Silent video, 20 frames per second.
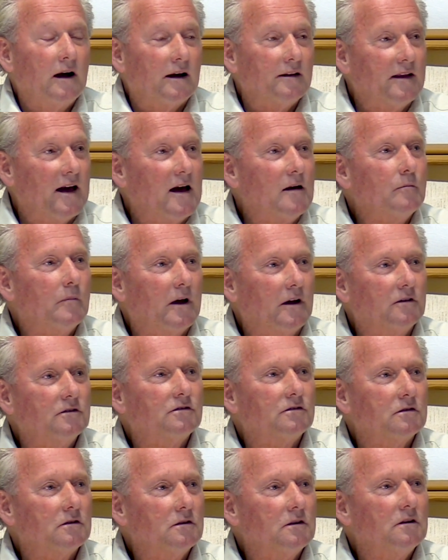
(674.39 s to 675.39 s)
And that
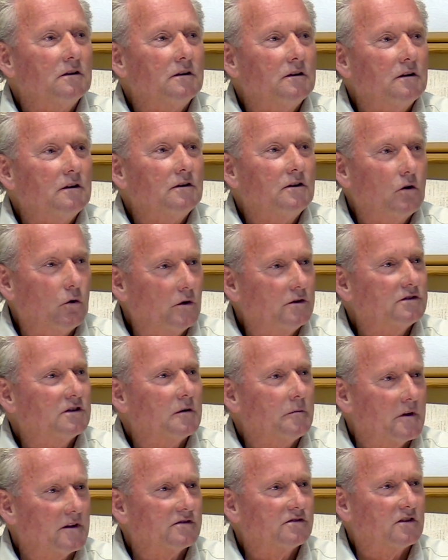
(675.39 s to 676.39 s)
means doing
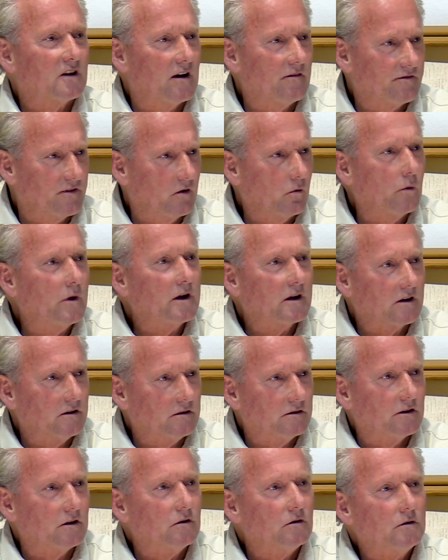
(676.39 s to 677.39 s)
some of the stuff that we
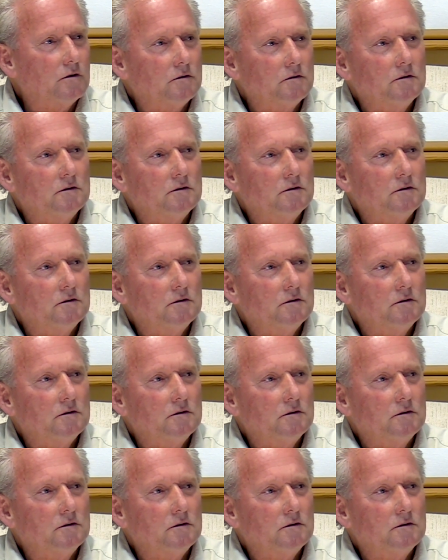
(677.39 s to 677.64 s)
can do.